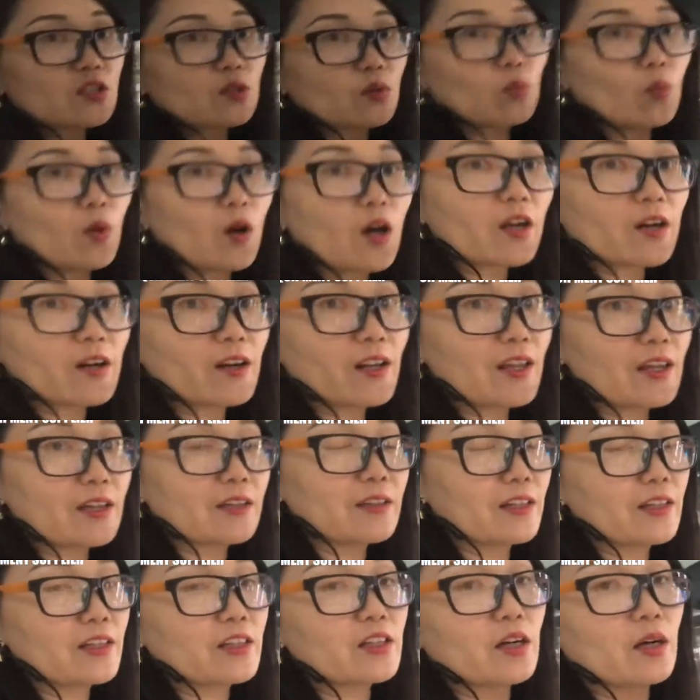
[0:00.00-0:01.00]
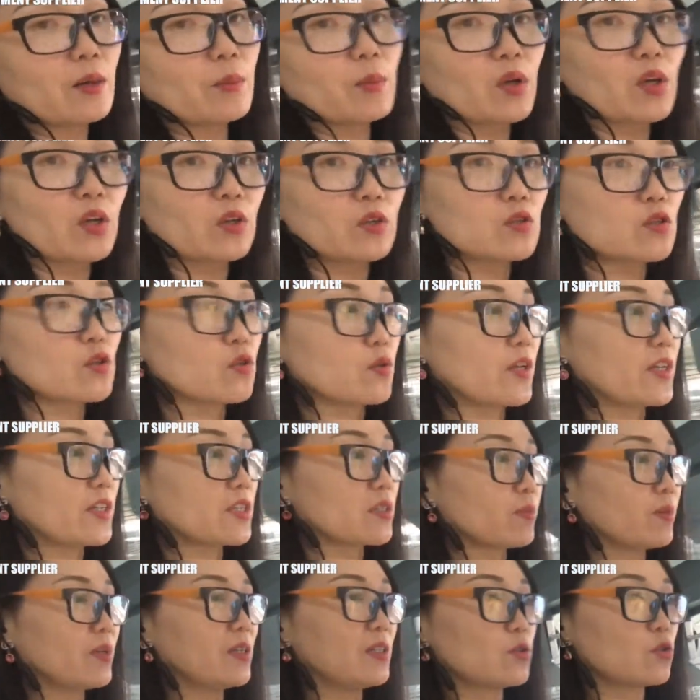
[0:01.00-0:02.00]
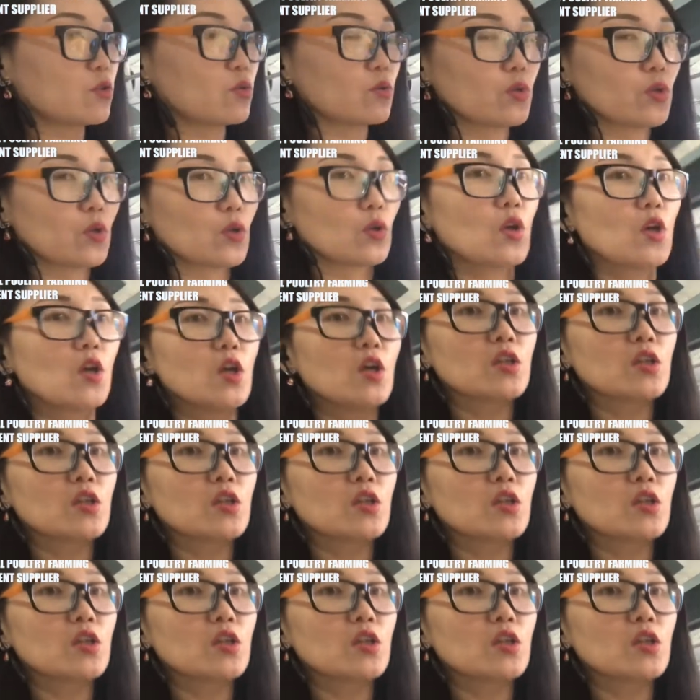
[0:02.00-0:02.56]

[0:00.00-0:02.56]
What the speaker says: the water line. Later I'm going to explain to you.